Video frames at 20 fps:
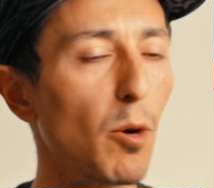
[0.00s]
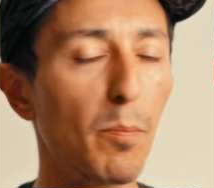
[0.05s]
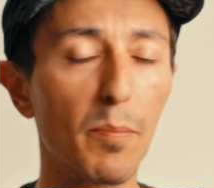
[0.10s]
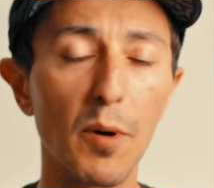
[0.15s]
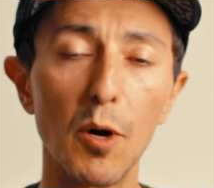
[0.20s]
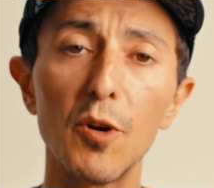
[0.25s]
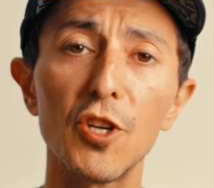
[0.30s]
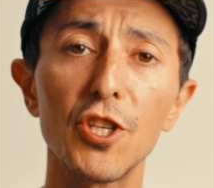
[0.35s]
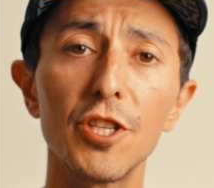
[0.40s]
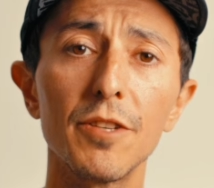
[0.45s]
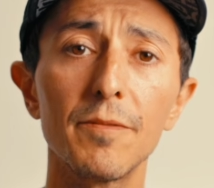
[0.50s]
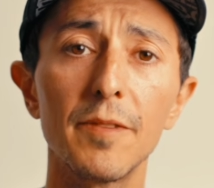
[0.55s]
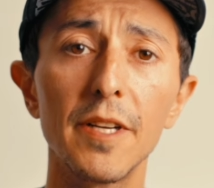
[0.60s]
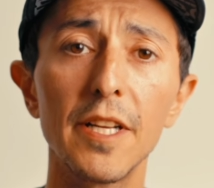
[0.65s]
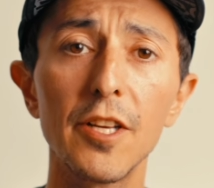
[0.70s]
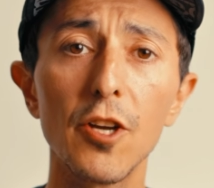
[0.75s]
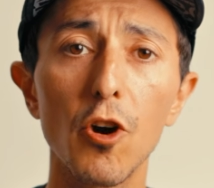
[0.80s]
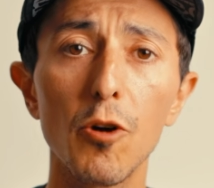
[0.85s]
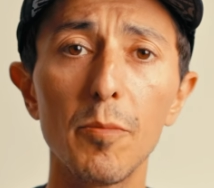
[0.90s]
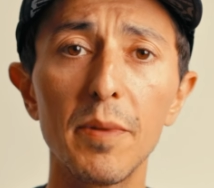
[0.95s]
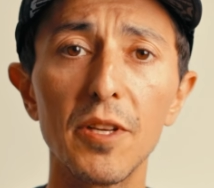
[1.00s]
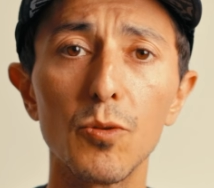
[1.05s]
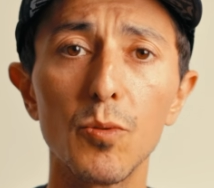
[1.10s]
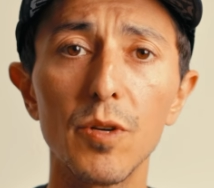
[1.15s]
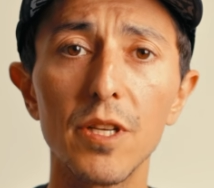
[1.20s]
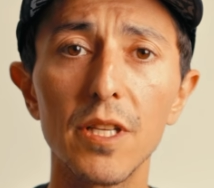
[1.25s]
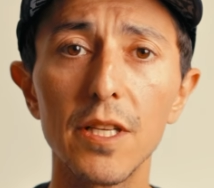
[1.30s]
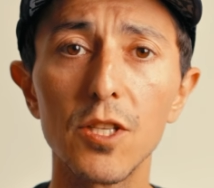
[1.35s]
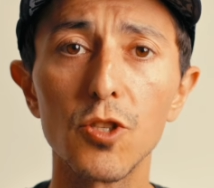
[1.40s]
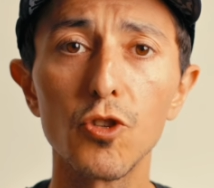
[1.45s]
comparison video
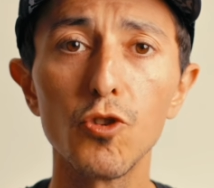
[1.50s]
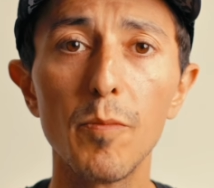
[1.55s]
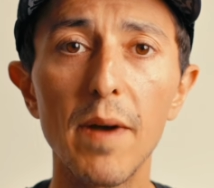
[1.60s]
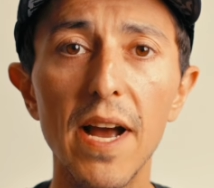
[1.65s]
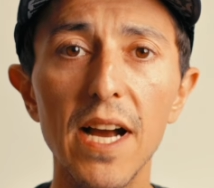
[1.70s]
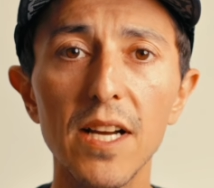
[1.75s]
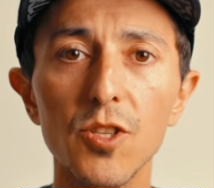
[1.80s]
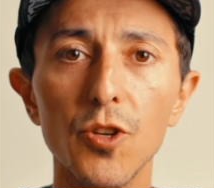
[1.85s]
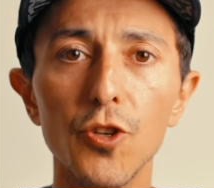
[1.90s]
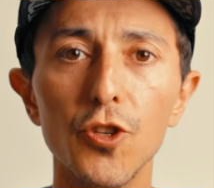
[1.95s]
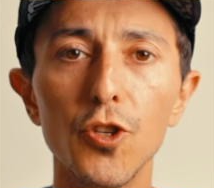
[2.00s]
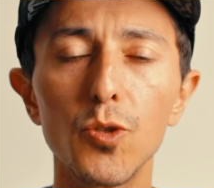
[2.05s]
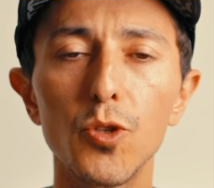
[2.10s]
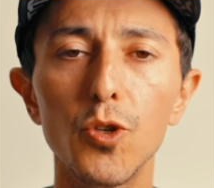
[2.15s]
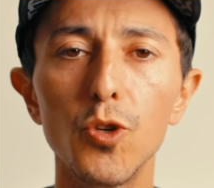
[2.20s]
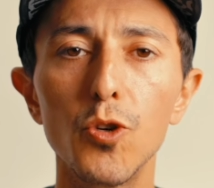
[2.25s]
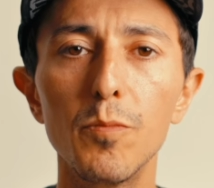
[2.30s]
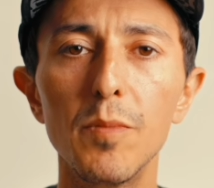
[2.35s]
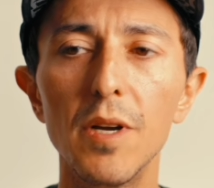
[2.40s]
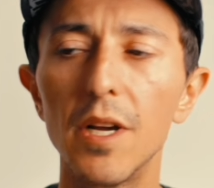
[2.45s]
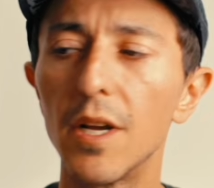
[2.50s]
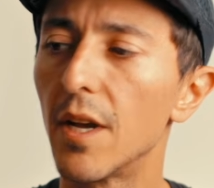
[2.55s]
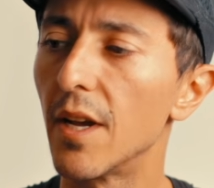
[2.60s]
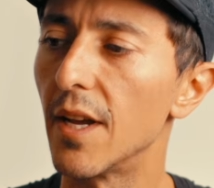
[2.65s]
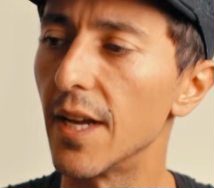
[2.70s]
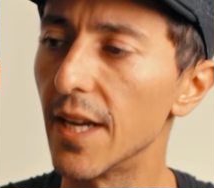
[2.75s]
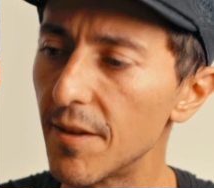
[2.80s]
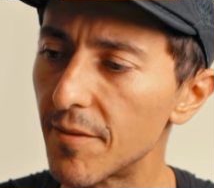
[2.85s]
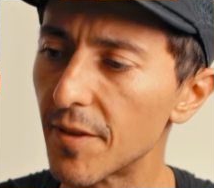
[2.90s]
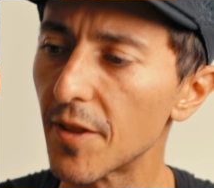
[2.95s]
between these two bags on YouTube,
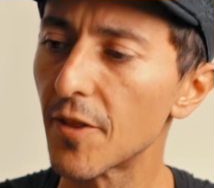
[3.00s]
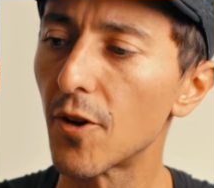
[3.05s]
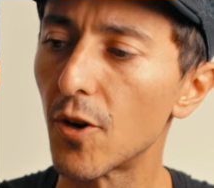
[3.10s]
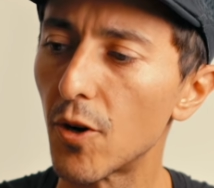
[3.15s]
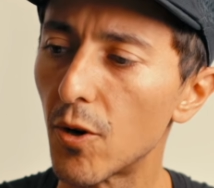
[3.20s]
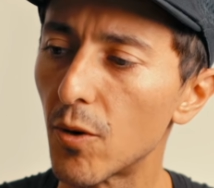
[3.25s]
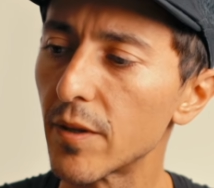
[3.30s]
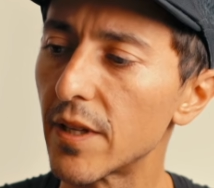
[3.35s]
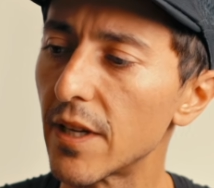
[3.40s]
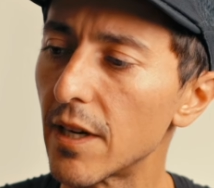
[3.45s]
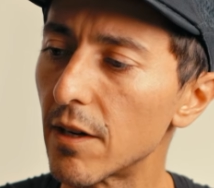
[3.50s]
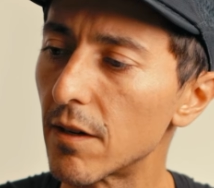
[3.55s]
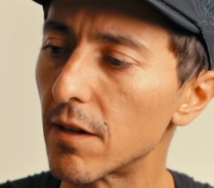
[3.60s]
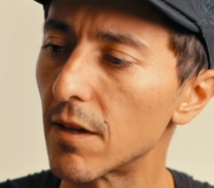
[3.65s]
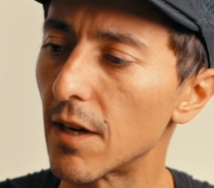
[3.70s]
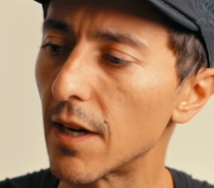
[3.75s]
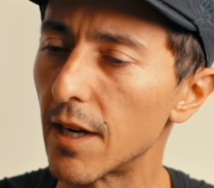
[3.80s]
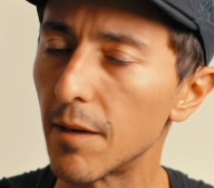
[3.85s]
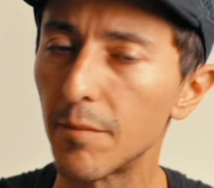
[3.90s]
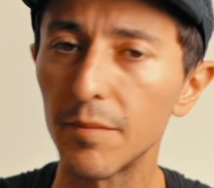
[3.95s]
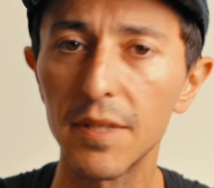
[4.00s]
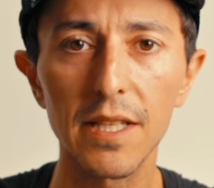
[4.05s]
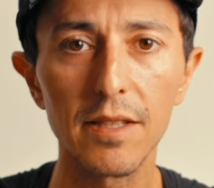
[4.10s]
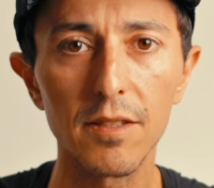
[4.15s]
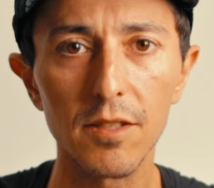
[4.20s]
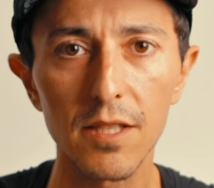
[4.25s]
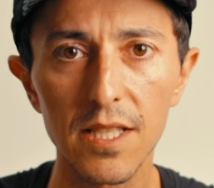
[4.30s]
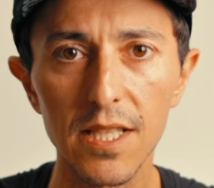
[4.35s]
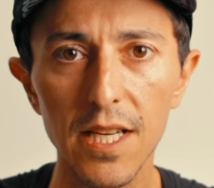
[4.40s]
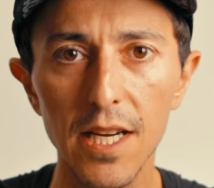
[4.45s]
even though they're aimed at
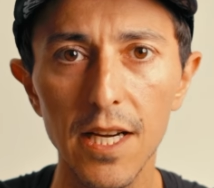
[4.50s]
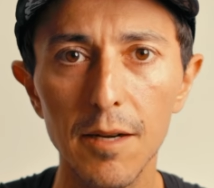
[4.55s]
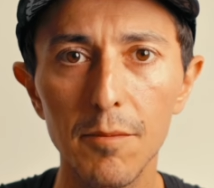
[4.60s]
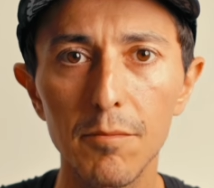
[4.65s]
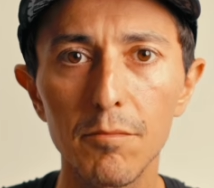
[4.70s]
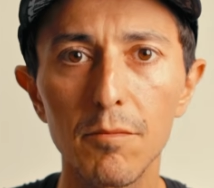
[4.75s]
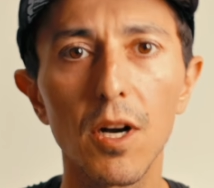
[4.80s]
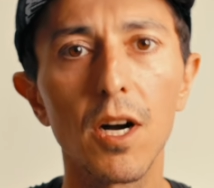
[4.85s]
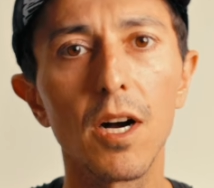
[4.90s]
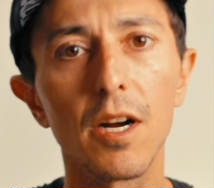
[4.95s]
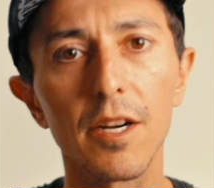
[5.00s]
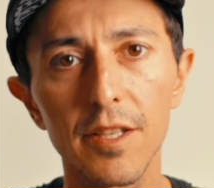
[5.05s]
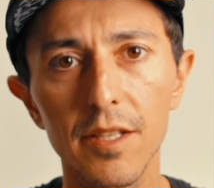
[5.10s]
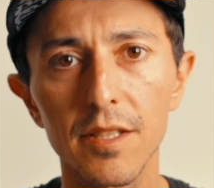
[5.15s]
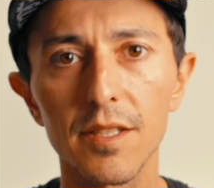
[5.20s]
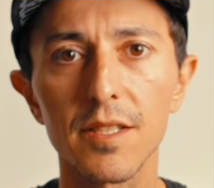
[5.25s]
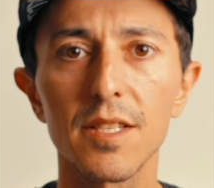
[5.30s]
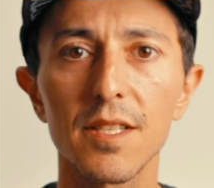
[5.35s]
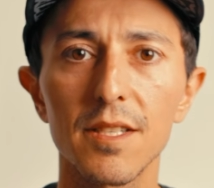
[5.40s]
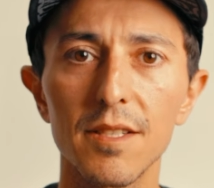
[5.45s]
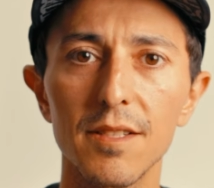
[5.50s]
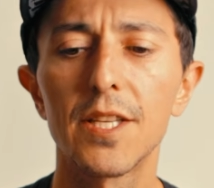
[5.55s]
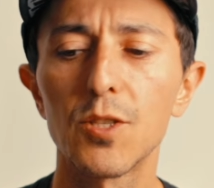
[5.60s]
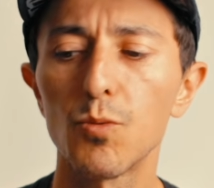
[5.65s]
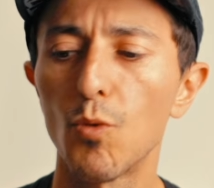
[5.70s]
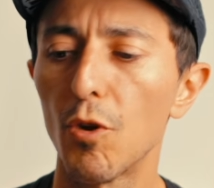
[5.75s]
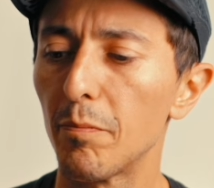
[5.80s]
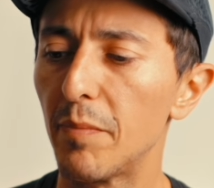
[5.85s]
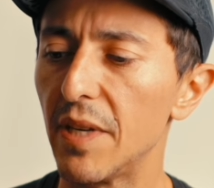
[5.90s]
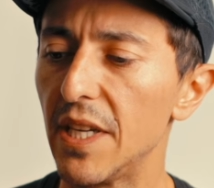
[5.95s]
the same audience. This
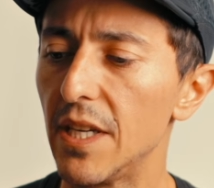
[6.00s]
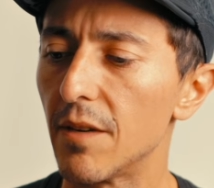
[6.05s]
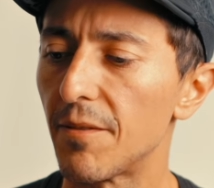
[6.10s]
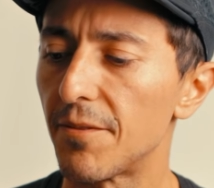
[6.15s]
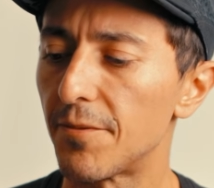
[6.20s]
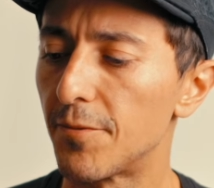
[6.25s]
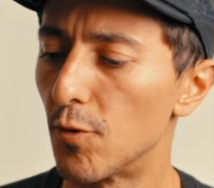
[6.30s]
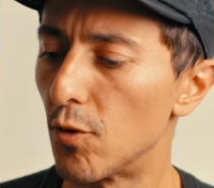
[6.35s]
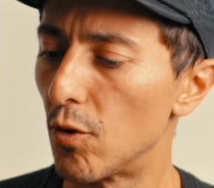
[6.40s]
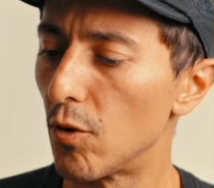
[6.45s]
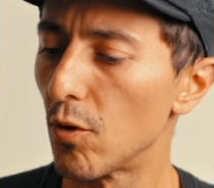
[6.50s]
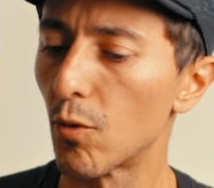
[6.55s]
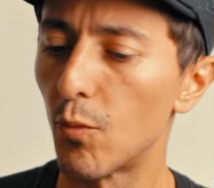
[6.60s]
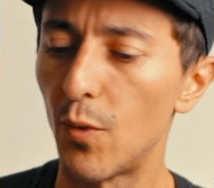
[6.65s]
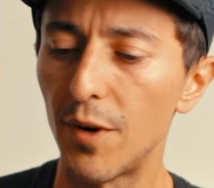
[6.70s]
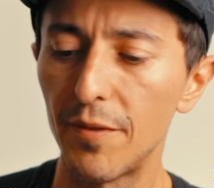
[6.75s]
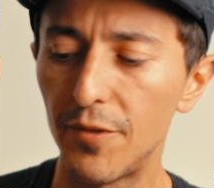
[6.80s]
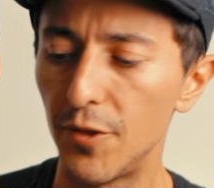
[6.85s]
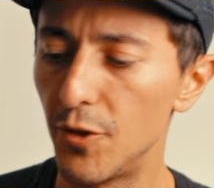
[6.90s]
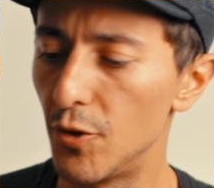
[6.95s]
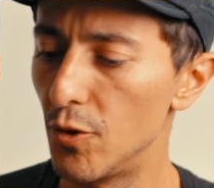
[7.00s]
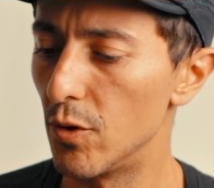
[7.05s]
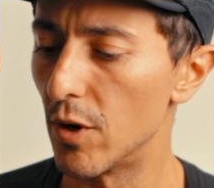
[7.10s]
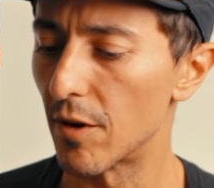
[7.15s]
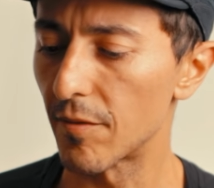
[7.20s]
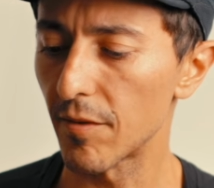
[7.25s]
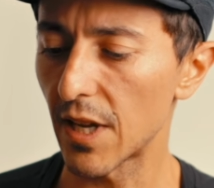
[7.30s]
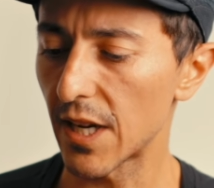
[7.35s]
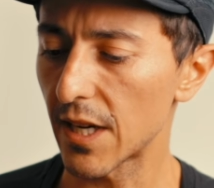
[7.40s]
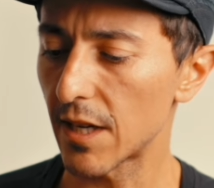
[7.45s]
won't be a full review
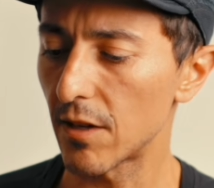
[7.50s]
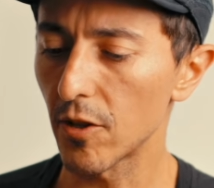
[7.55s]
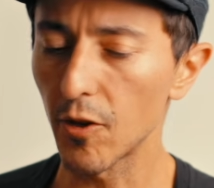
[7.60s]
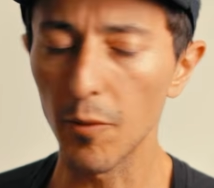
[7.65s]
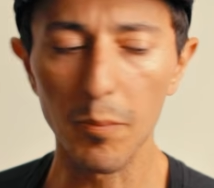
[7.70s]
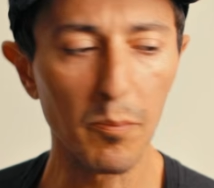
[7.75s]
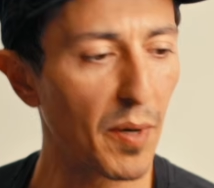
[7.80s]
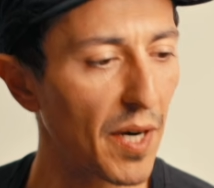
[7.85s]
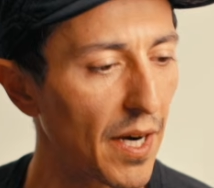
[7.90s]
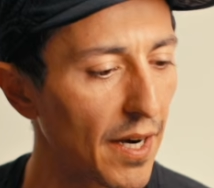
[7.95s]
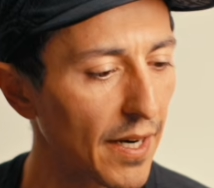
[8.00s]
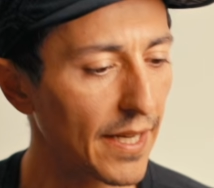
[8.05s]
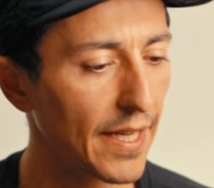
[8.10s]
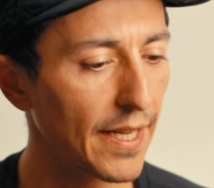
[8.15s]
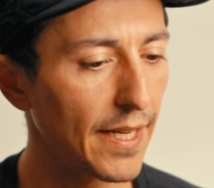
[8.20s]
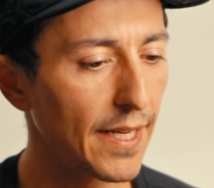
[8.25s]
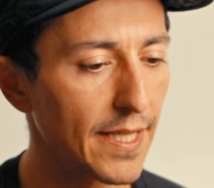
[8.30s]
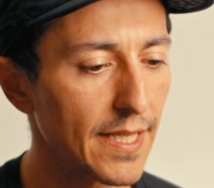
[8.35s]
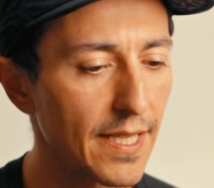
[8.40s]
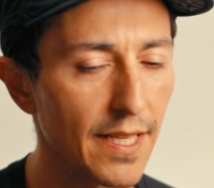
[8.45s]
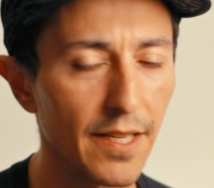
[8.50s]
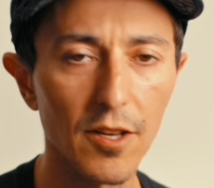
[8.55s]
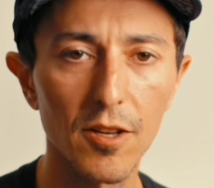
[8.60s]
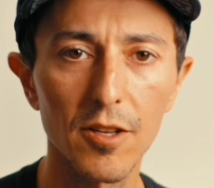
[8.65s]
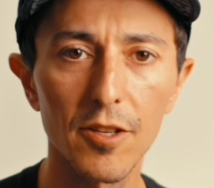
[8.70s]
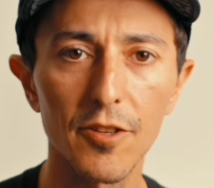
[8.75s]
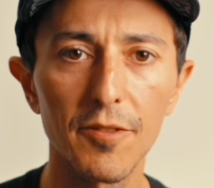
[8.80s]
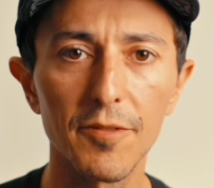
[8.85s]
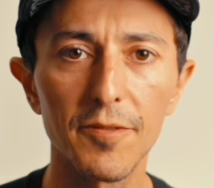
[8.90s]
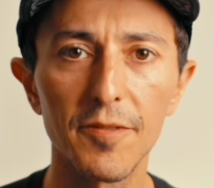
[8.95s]
of all the pockets and all the